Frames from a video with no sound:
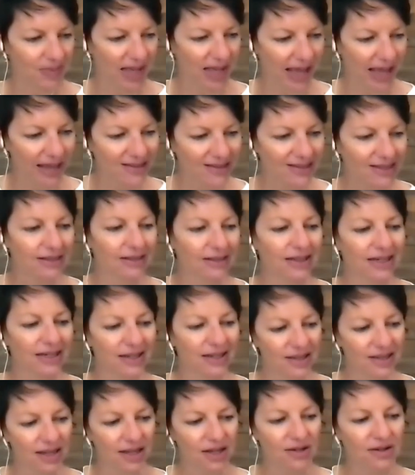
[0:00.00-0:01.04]

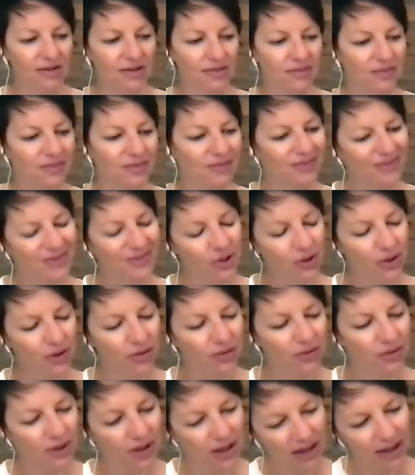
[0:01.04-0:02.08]
escalates and sort
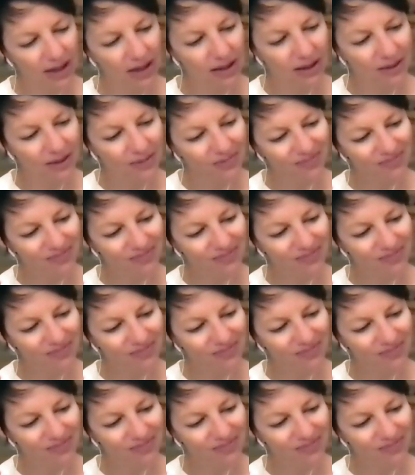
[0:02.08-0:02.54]
of uh,